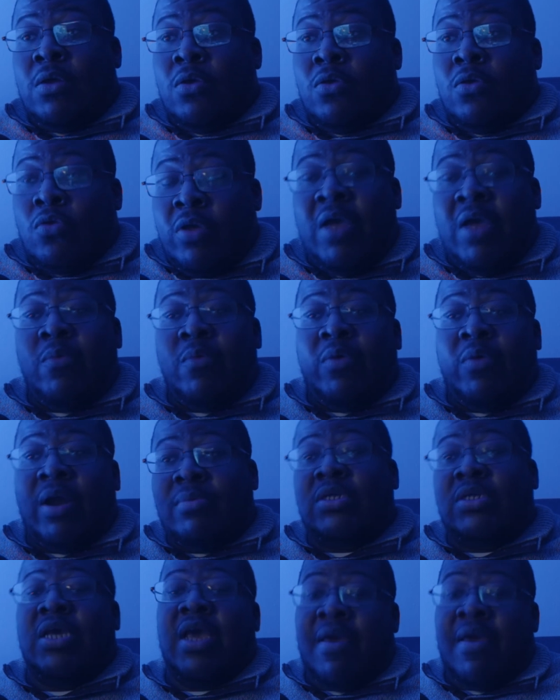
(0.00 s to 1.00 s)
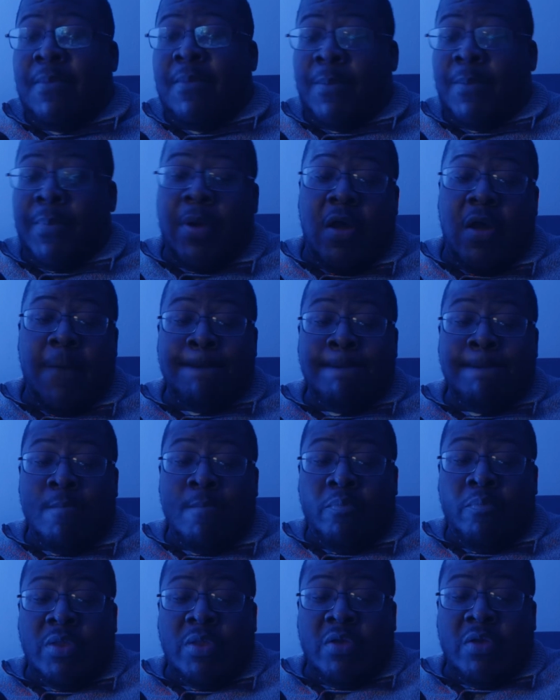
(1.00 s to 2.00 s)
You get what I'm saying? But
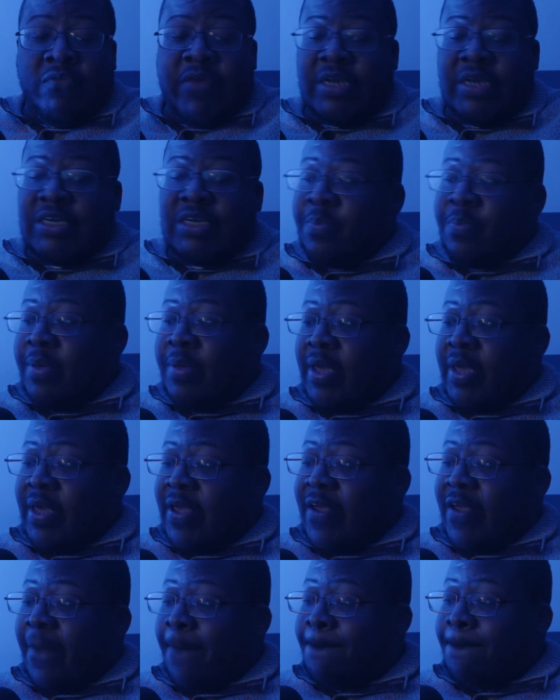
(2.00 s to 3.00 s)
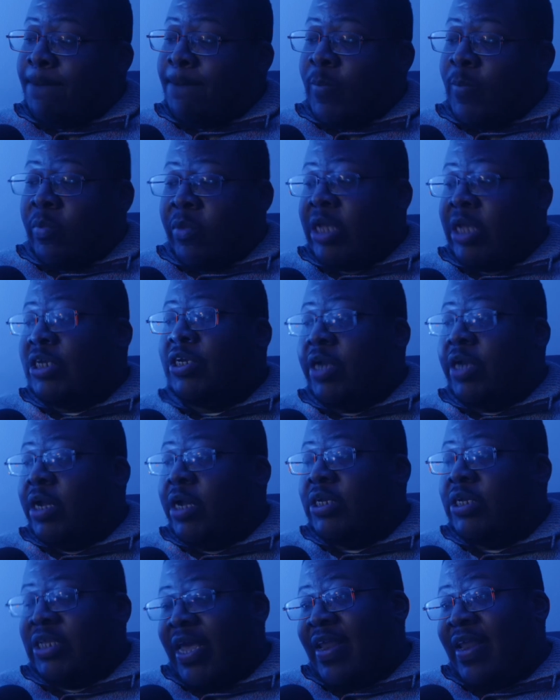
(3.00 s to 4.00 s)
Reggie P is
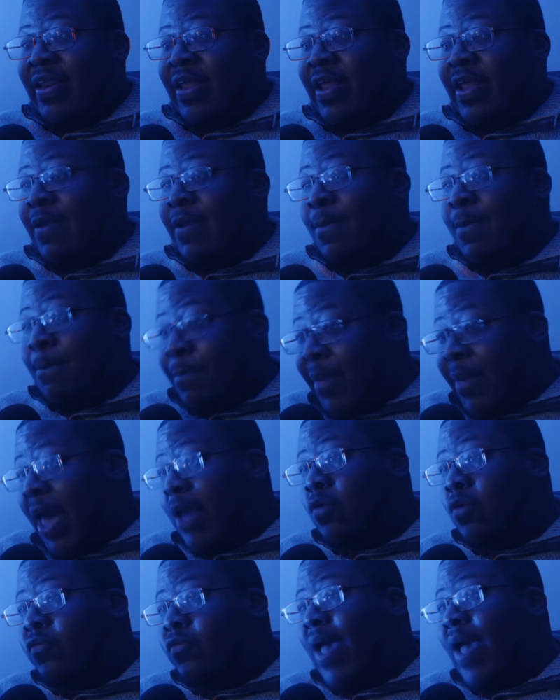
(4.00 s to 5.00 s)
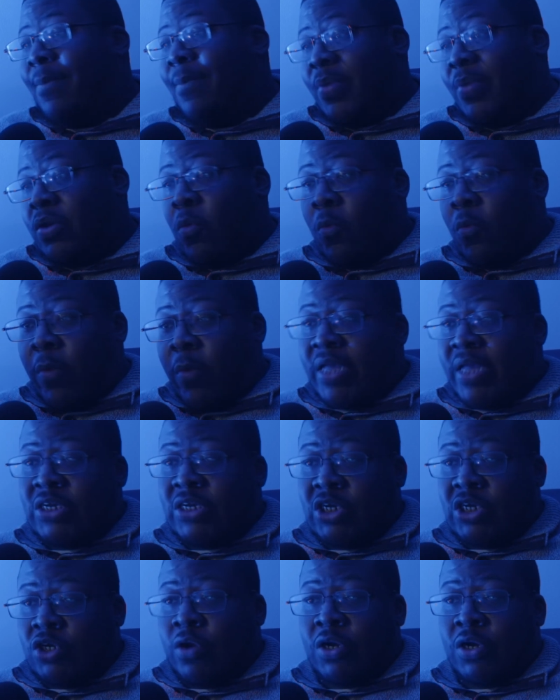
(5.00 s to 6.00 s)
just in, in battle rap and the way it's
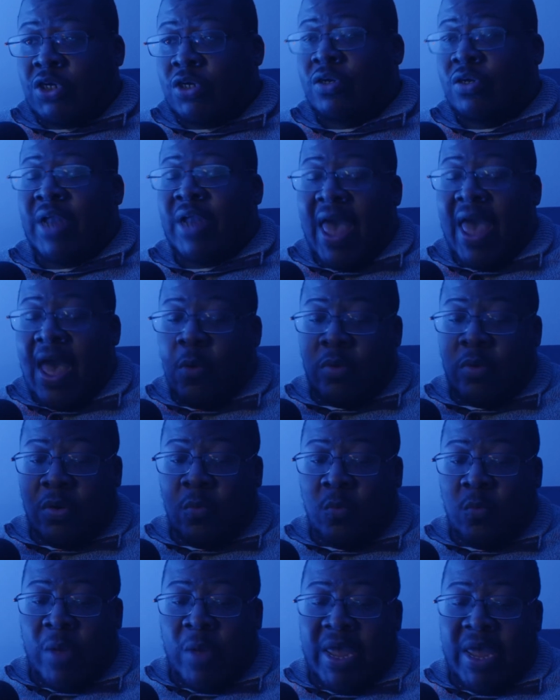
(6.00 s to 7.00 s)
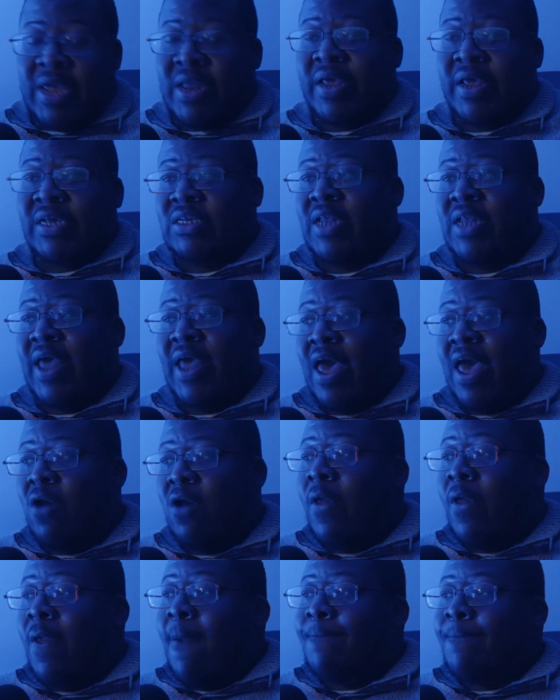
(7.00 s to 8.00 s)
structured now and the way it is now,
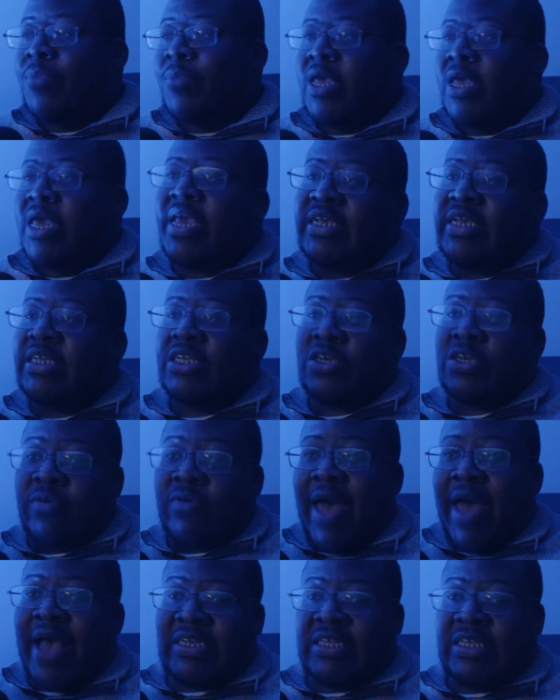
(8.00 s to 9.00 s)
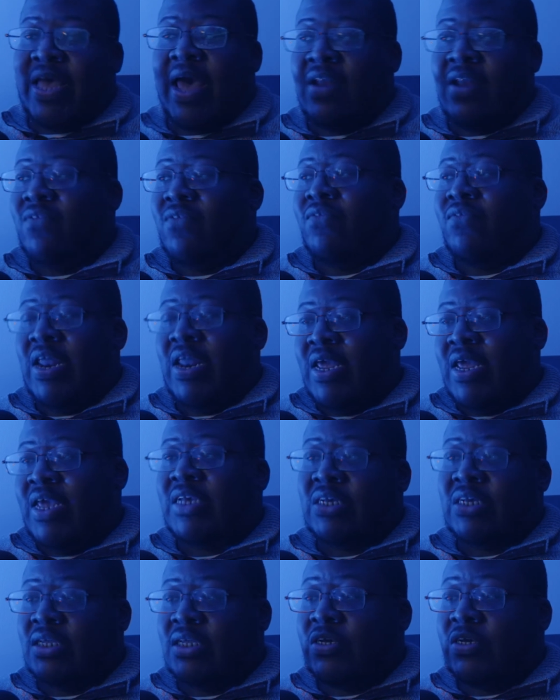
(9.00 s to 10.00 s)
he still has to elevate. He
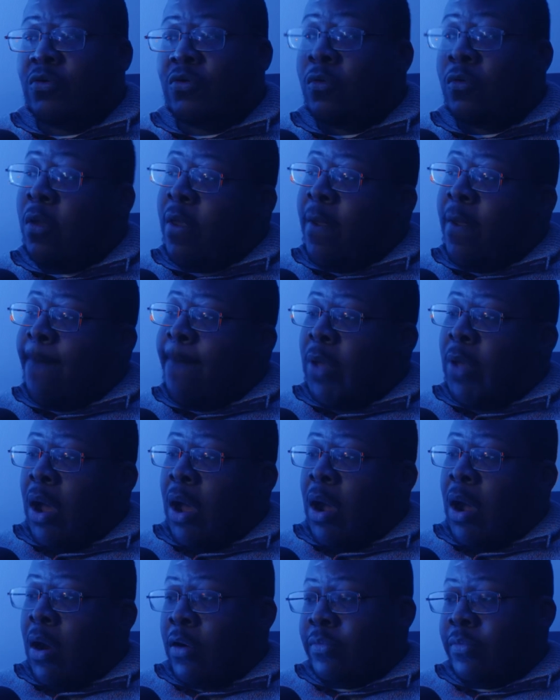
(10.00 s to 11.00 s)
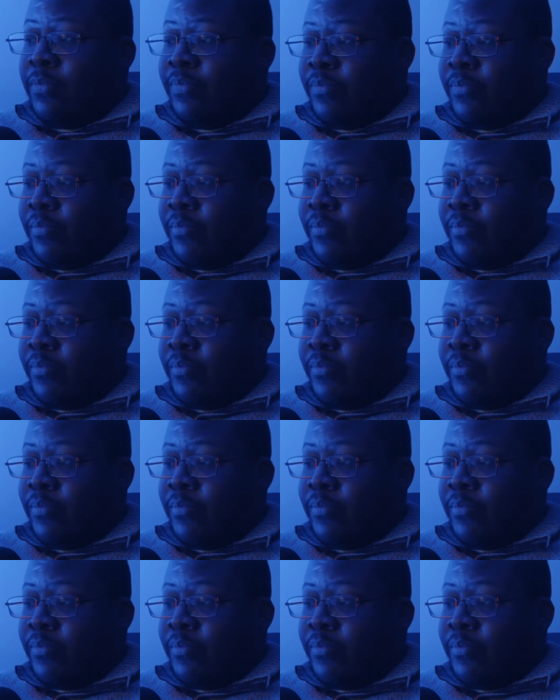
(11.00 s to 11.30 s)
still, um...